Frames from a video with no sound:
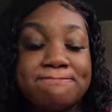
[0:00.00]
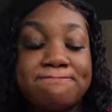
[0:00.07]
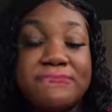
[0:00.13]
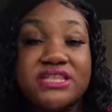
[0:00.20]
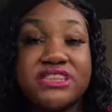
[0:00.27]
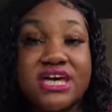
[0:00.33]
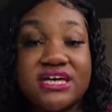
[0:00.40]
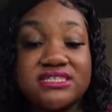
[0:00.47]

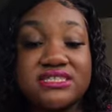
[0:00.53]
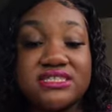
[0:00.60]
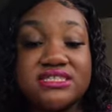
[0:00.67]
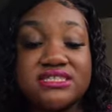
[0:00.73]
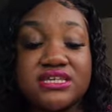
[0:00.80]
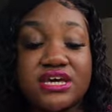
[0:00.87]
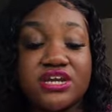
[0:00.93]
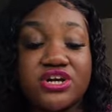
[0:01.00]
Bethesda
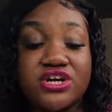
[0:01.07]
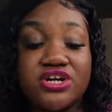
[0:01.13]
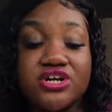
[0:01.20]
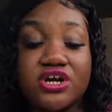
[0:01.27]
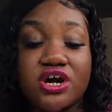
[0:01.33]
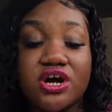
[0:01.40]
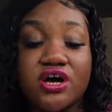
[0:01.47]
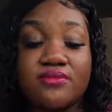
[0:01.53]
Center
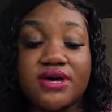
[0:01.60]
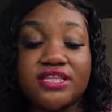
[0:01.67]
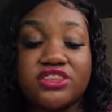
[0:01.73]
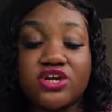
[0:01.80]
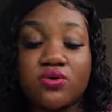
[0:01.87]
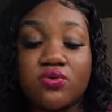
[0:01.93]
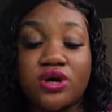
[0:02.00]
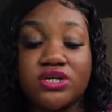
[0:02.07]
at
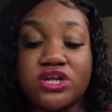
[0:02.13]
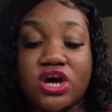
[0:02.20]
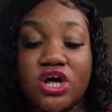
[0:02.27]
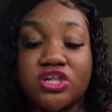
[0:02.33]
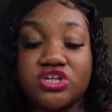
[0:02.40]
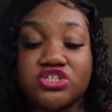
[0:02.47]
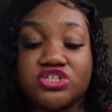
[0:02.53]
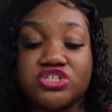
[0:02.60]
their
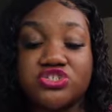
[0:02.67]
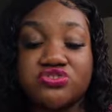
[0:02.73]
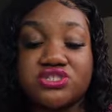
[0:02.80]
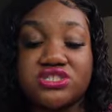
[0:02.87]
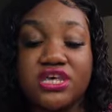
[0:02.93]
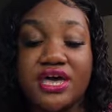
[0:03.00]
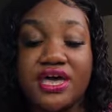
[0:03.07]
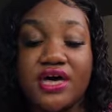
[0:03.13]
$1 shoe
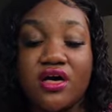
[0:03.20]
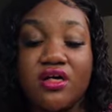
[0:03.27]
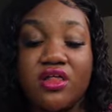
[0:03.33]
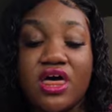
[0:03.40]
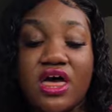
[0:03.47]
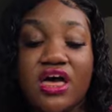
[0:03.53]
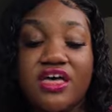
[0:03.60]
sale.